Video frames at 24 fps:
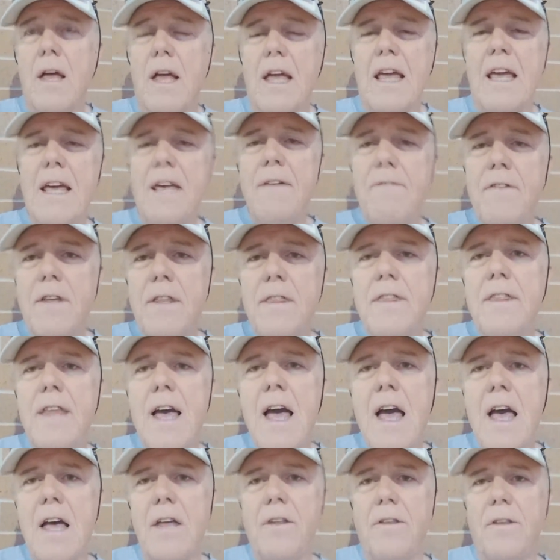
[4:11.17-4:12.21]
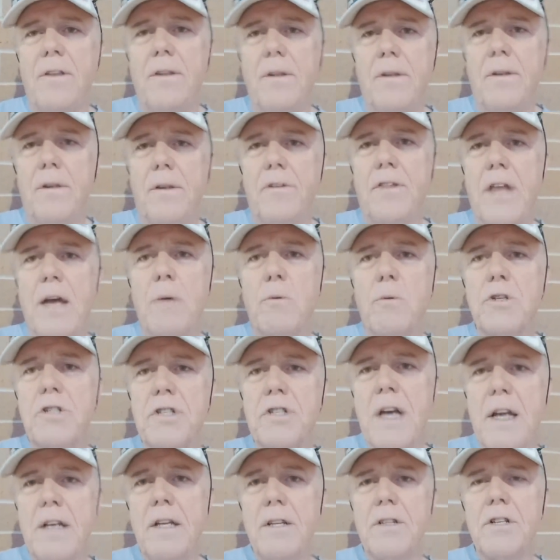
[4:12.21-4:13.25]
Even then, they were
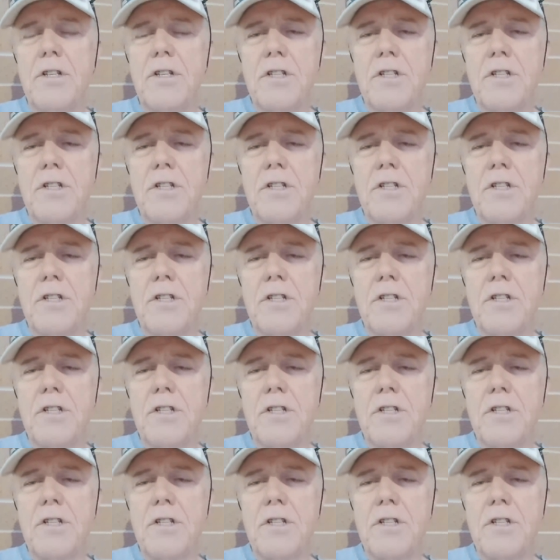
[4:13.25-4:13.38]
setting the